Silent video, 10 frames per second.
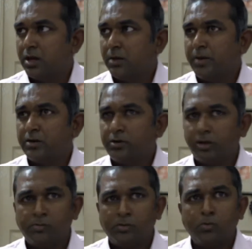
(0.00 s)

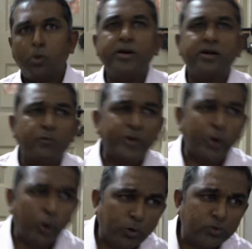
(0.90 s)
But moment a
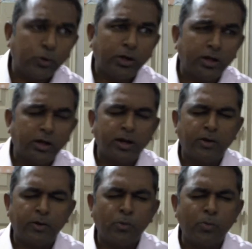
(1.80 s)
widow,
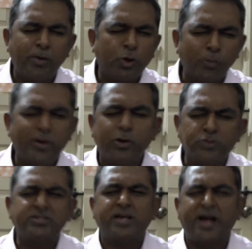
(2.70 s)
a woman
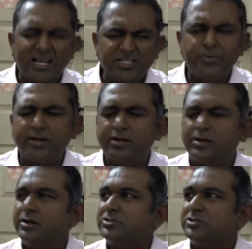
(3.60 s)
loses a husband,